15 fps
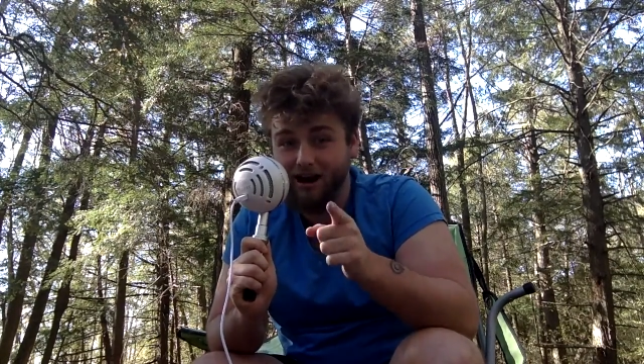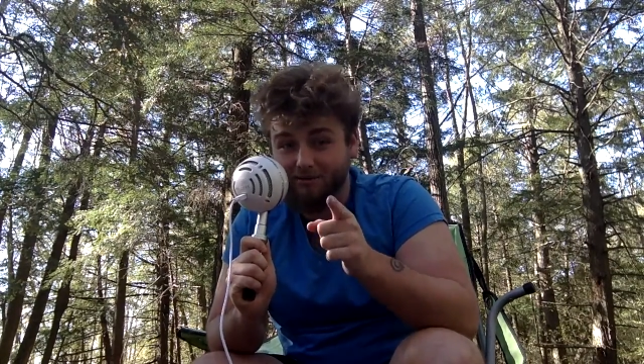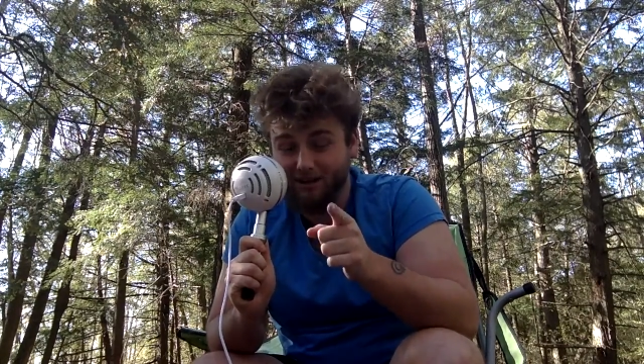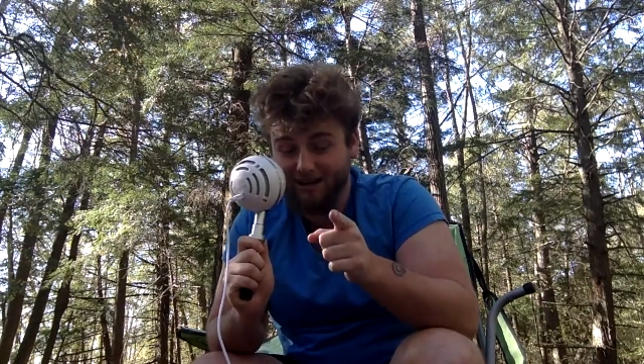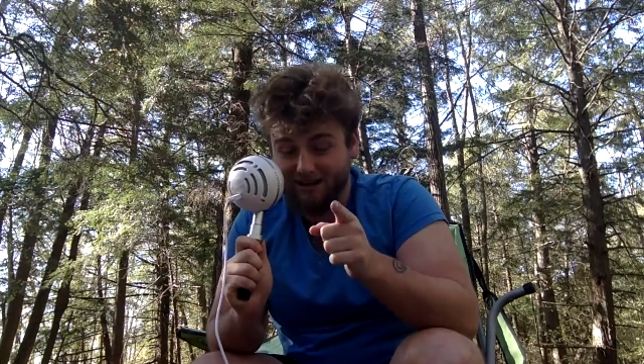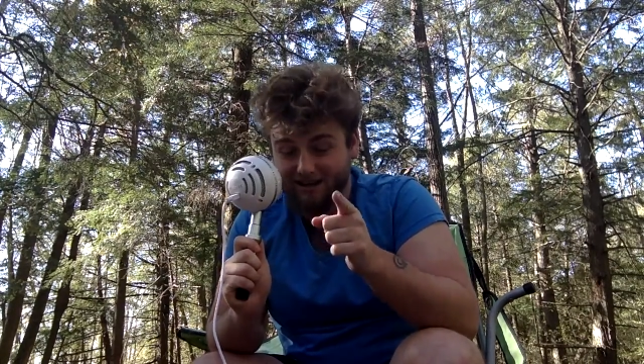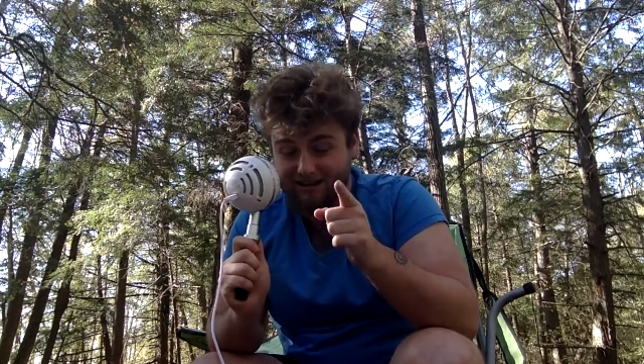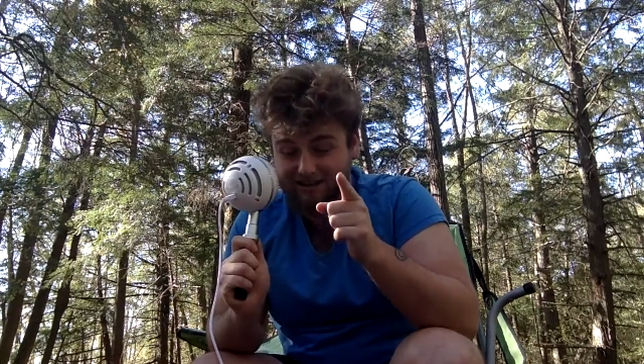
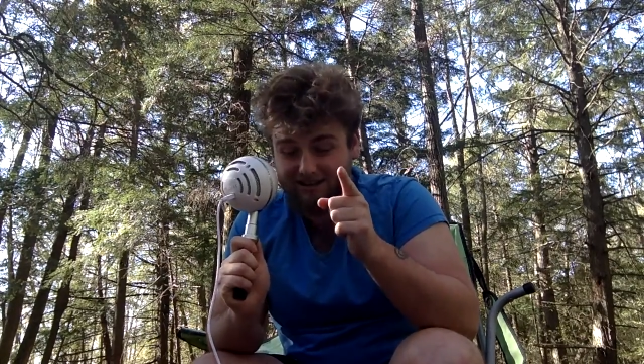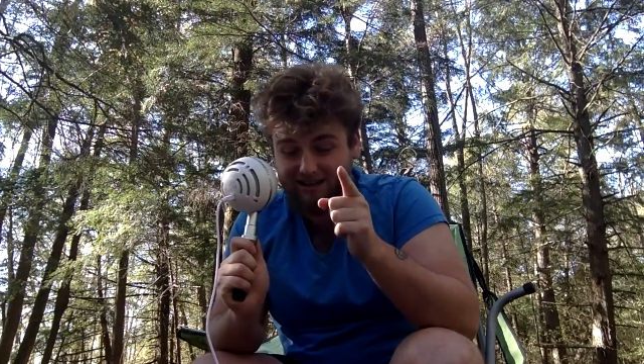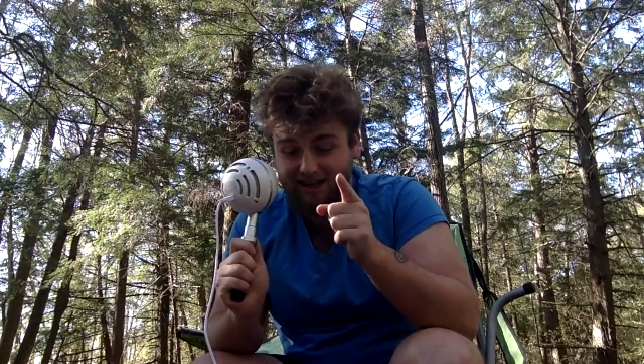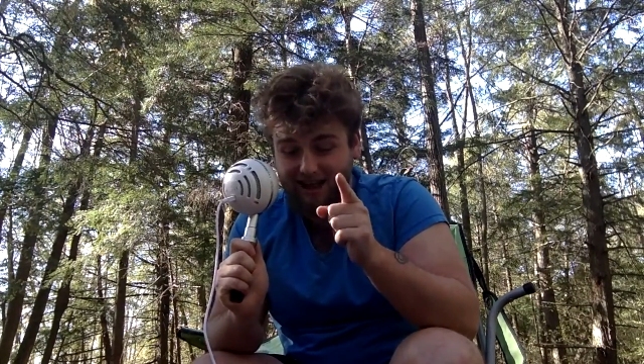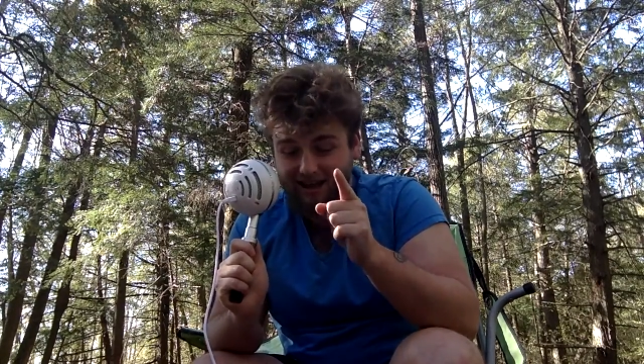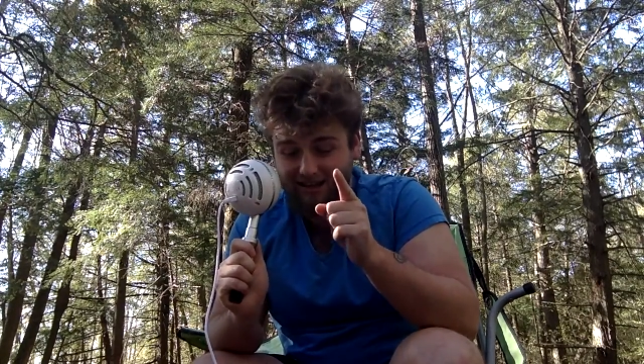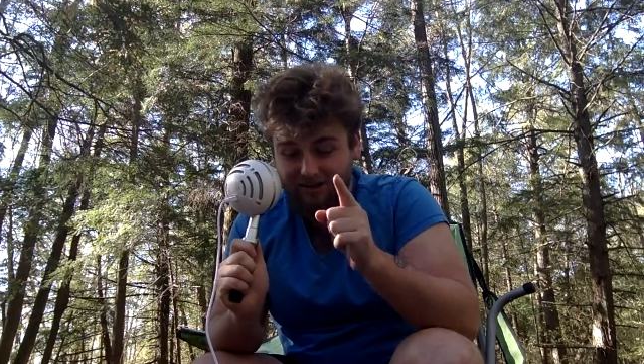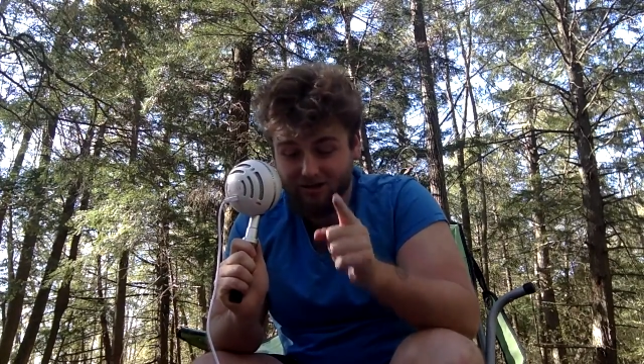because
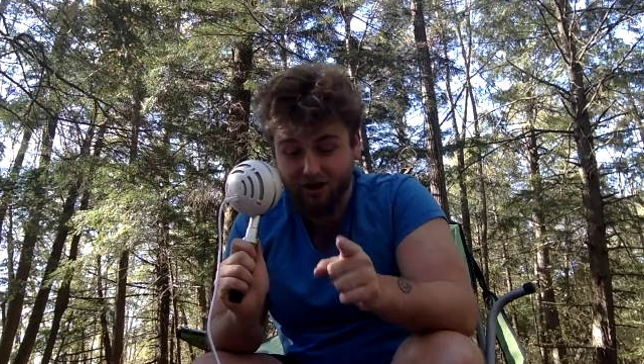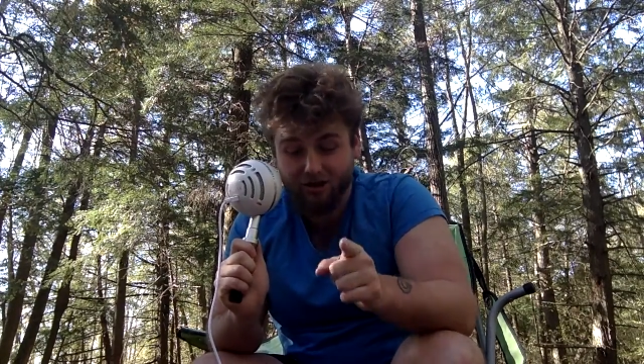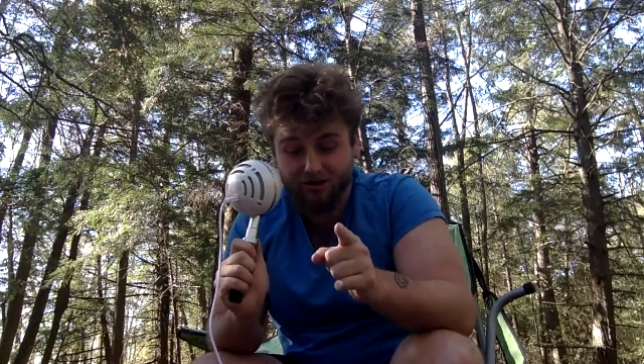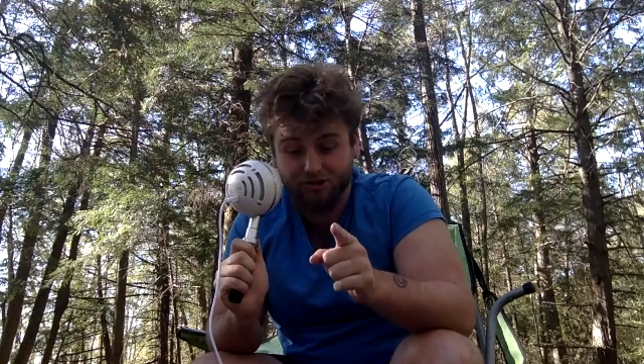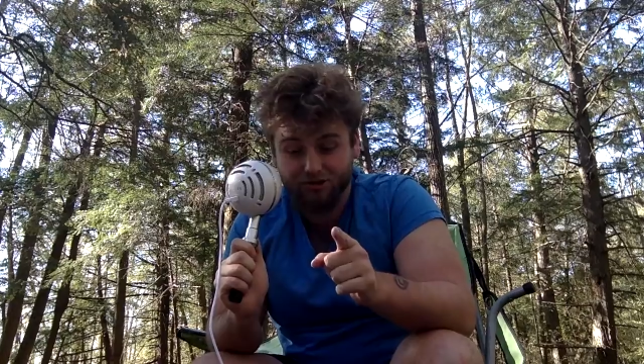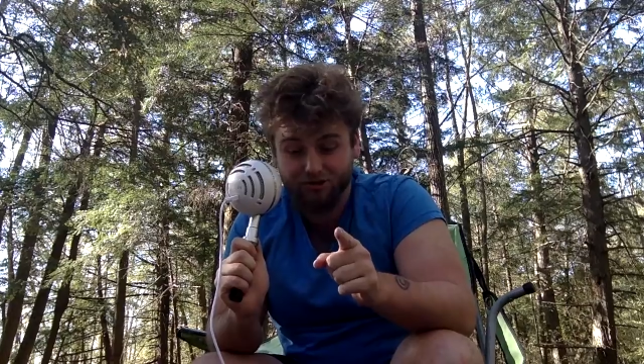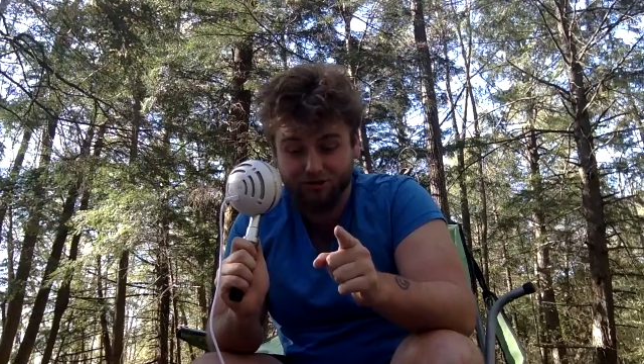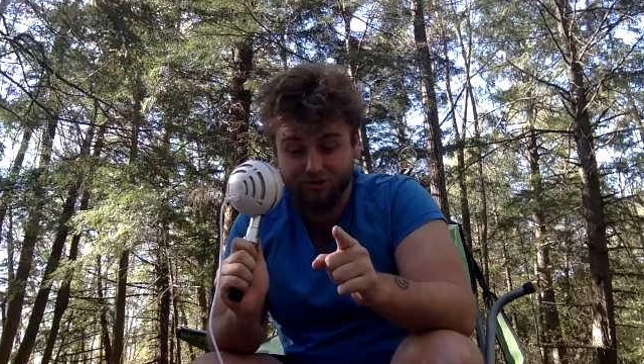that is not
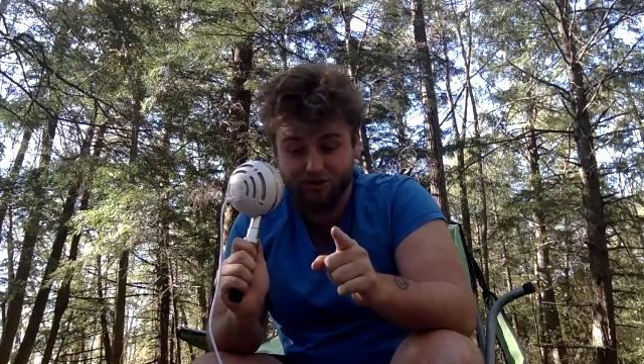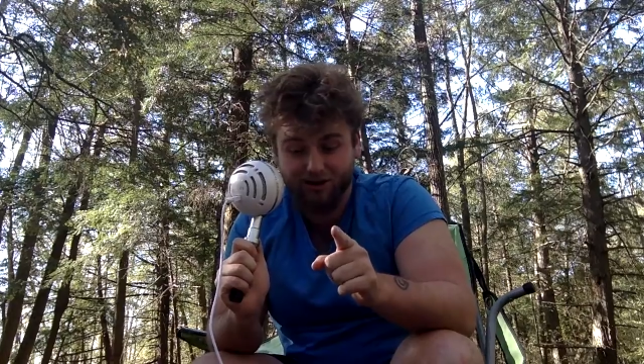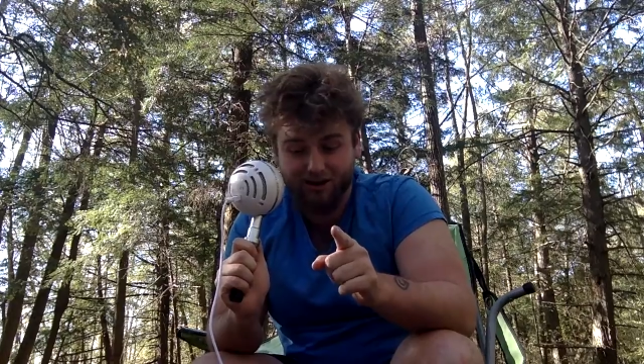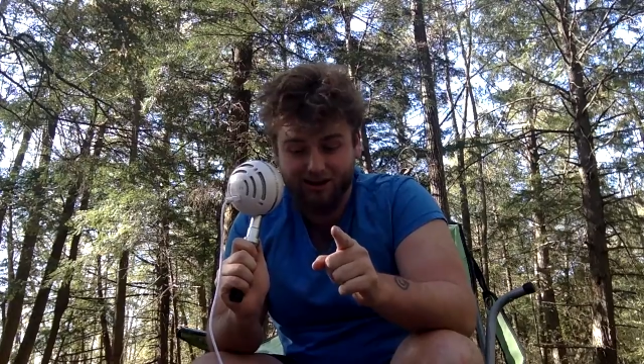true.